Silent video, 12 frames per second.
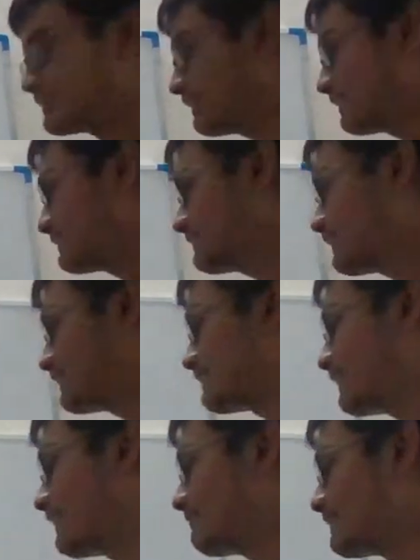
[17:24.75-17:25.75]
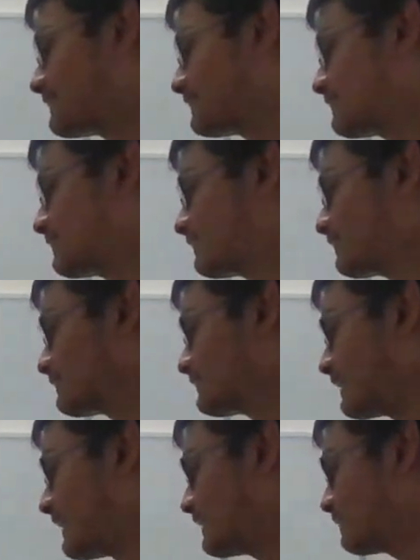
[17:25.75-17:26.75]
Like, see, there's a direction here.
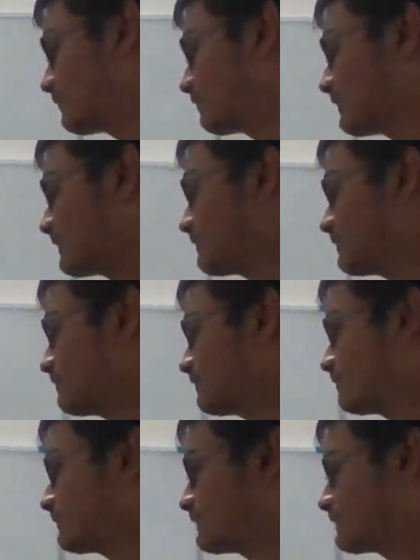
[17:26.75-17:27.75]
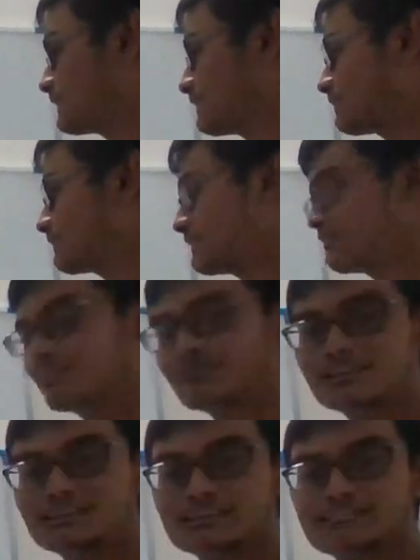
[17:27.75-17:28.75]
See, A to B. See, you see, remember
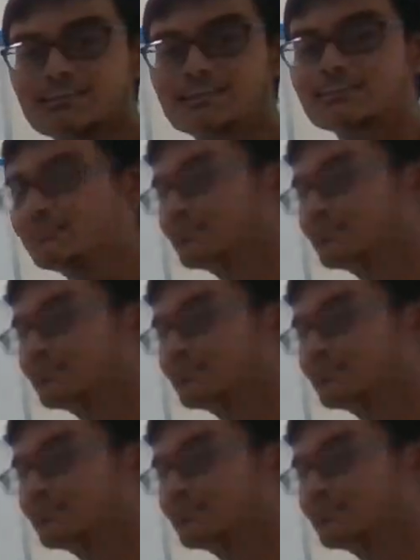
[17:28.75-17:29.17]
this triangle?